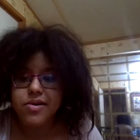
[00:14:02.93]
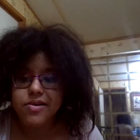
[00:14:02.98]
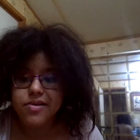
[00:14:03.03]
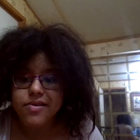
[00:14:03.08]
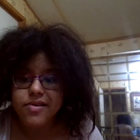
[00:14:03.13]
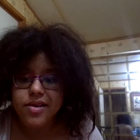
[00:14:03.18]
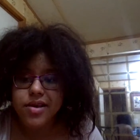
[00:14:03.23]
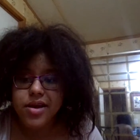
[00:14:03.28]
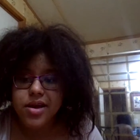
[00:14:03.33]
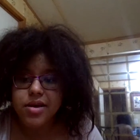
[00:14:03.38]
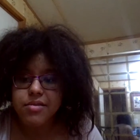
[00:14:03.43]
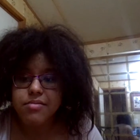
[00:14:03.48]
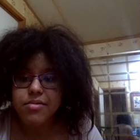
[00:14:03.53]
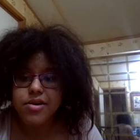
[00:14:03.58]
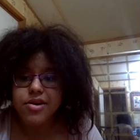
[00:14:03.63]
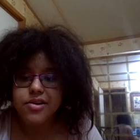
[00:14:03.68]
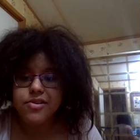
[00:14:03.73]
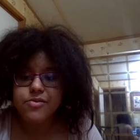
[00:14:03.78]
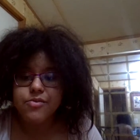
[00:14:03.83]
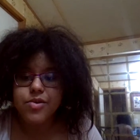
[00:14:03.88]
us
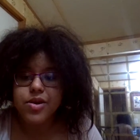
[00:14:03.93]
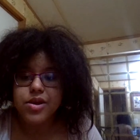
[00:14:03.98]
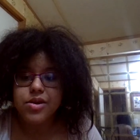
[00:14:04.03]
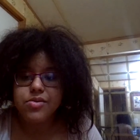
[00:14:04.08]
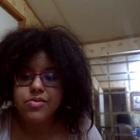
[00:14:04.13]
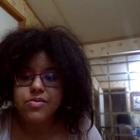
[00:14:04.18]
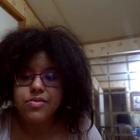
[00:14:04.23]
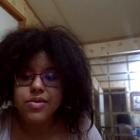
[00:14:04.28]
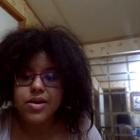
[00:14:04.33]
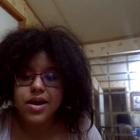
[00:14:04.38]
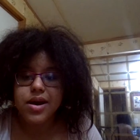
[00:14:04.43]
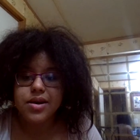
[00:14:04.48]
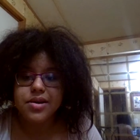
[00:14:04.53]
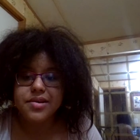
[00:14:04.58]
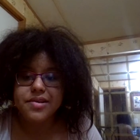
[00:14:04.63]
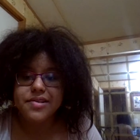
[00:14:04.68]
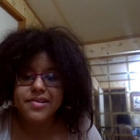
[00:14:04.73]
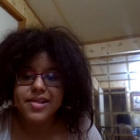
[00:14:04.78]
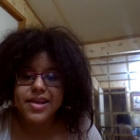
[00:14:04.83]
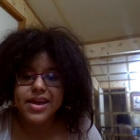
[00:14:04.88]
because we don't
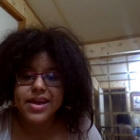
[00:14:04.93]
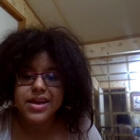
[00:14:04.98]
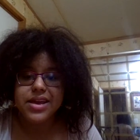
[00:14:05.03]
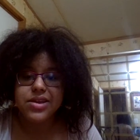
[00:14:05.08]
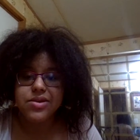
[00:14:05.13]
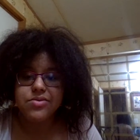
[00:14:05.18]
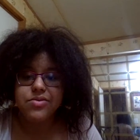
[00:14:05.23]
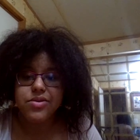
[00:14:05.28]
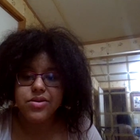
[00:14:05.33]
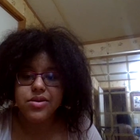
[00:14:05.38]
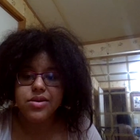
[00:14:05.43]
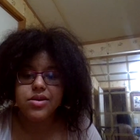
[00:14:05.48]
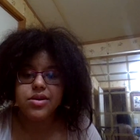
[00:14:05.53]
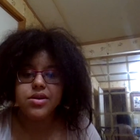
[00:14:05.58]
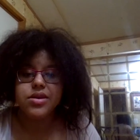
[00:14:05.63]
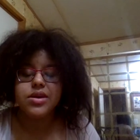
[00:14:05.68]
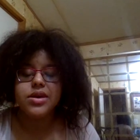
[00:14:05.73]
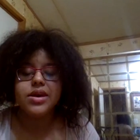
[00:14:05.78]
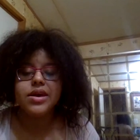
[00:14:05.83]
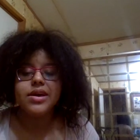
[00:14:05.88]
understand the
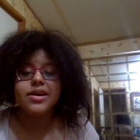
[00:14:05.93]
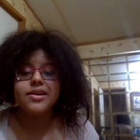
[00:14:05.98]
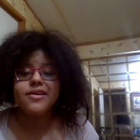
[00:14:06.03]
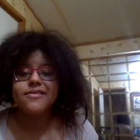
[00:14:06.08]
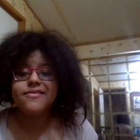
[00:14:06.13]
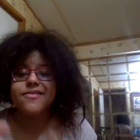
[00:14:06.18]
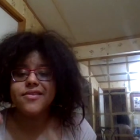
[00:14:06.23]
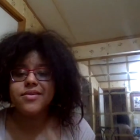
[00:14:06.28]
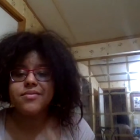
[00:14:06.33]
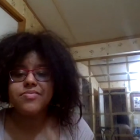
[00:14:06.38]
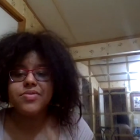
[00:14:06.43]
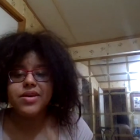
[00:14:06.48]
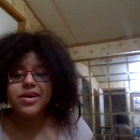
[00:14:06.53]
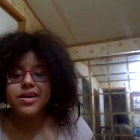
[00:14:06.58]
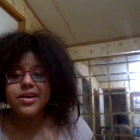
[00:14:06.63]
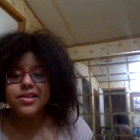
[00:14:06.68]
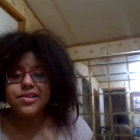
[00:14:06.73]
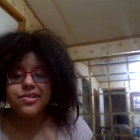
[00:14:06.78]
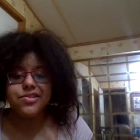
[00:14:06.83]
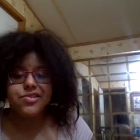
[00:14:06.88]
word. And some
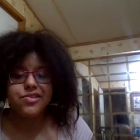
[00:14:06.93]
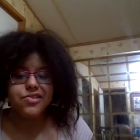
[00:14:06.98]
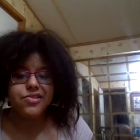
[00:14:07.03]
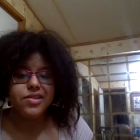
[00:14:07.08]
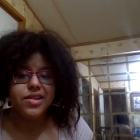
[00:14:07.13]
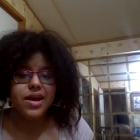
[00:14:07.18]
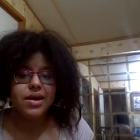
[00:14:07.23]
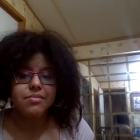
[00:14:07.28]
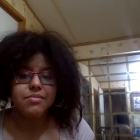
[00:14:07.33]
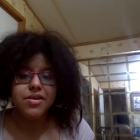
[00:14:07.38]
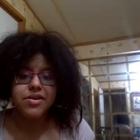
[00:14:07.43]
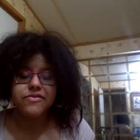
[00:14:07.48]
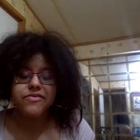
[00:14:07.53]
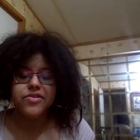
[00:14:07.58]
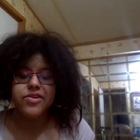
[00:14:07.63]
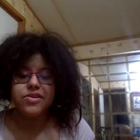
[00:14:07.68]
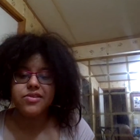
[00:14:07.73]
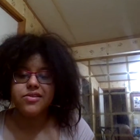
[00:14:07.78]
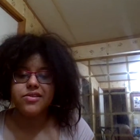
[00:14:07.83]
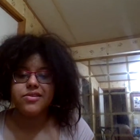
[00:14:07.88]
things it's just not meant
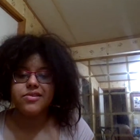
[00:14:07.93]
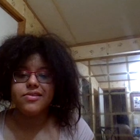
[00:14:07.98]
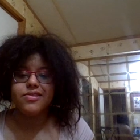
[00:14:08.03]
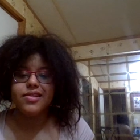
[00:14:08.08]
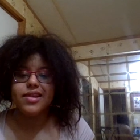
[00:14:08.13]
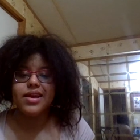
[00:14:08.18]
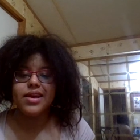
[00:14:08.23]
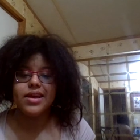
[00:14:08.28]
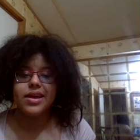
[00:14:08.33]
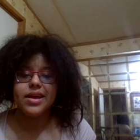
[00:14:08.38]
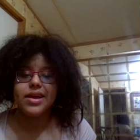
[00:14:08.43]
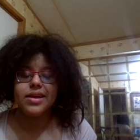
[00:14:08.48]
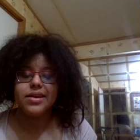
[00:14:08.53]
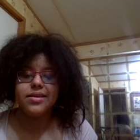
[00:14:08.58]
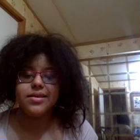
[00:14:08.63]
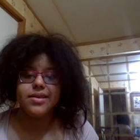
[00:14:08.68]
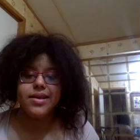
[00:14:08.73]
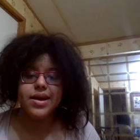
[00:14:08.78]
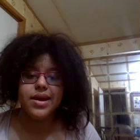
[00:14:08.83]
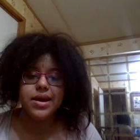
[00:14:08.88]
for us to understand at
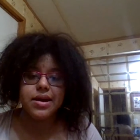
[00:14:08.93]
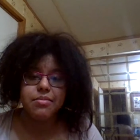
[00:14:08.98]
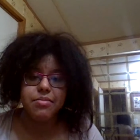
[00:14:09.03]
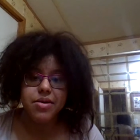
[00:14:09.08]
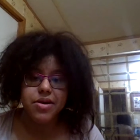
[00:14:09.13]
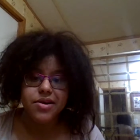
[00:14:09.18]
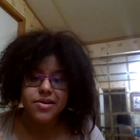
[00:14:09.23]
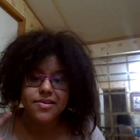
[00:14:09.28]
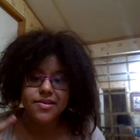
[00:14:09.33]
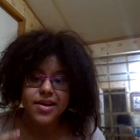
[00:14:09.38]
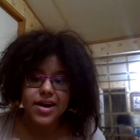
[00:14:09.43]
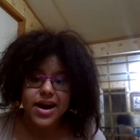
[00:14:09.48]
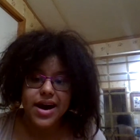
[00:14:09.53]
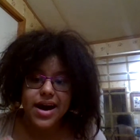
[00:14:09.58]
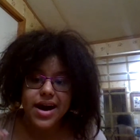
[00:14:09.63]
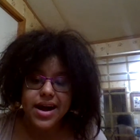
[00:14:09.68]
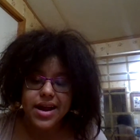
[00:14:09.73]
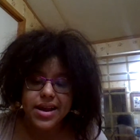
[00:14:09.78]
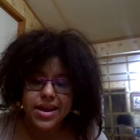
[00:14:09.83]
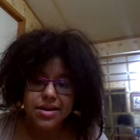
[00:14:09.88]
the time because
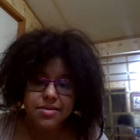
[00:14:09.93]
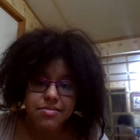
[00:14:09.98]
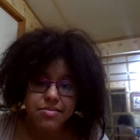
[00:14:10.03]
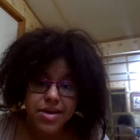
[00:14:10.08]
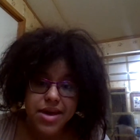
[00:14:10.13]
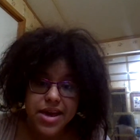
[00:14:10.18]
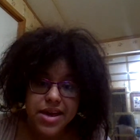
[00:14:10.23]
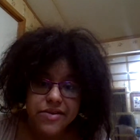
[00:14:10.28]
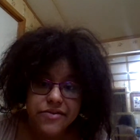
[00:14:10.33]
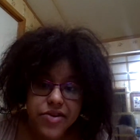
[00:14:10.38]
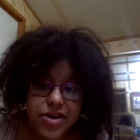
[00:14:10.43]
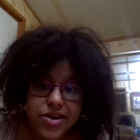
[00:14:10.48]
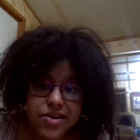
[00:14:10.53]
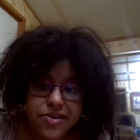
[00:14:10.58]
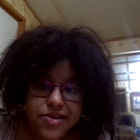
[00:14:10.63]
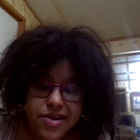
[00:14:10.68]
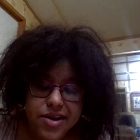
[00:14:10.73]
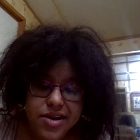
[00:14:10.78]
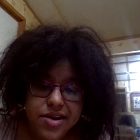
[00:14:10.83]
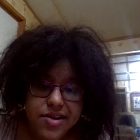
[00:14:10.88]
God didn't mean for
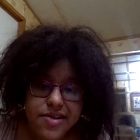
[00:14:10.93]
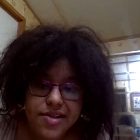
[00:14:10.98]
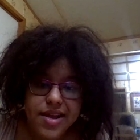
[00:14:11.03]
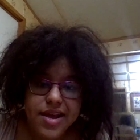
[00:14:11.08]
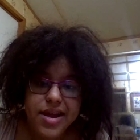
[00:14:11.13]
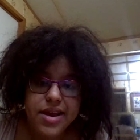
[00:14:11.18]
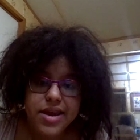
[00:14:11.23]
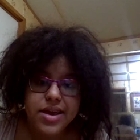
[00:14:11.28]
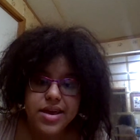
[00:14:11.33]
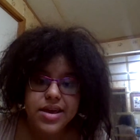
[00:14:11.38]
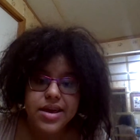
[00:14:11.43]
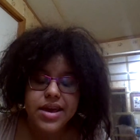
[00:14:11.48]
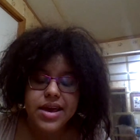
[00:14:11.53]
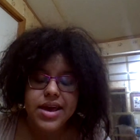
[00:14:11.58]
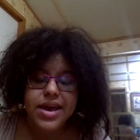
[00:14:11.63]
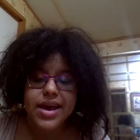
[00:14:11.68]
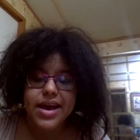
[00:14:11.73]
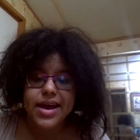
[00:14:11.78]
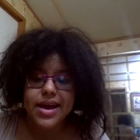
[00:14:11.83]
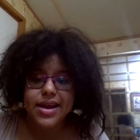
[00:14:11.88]
us to understand
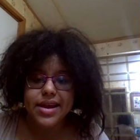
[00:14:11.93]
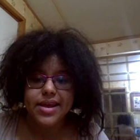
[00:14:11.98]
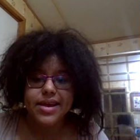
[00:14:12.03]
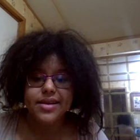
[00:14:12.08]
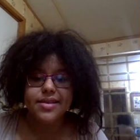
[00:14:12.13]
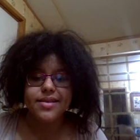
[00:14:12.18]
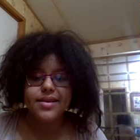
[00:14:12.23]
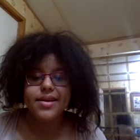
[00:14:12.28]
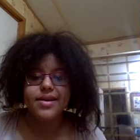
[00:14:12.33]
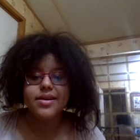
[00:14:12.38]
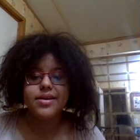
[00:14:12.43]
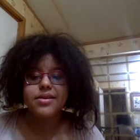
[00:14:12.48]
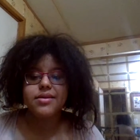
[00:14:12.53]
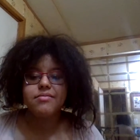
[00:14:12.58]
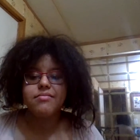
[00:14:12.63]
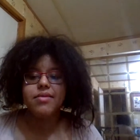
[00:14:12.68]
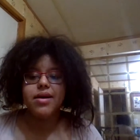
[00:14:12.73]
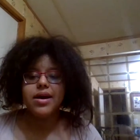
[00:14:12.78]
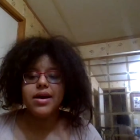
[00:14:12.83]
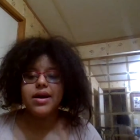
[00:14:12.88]
it at that
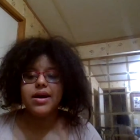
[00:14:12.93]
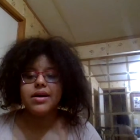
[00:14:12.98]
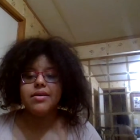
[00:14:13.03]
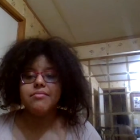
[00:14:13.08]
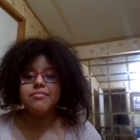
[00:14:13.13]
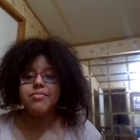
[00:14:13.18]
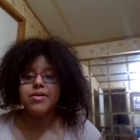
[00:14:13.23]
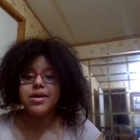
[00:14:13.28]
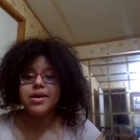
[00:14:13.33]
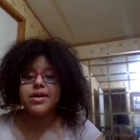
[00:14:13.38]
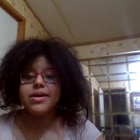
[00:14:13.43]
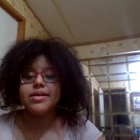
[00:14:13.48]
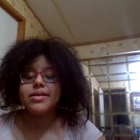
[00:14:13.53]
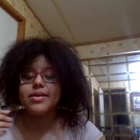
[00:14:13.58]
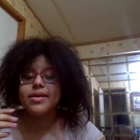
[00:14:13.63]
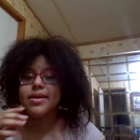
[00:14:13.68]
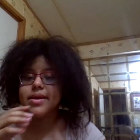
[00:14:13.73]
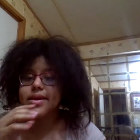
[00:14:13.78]
time. But